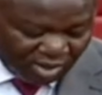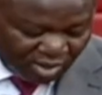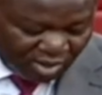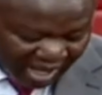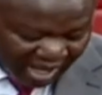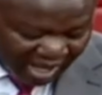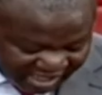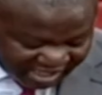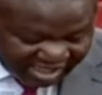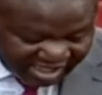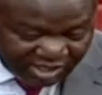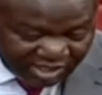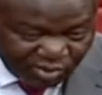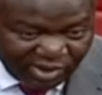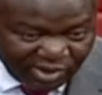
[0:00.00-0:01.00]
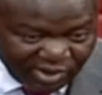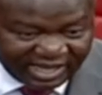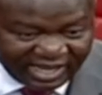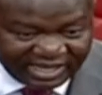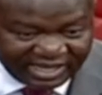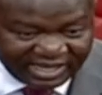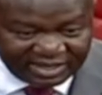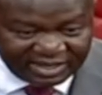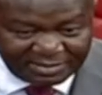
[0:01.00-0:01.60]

and sundry who engage in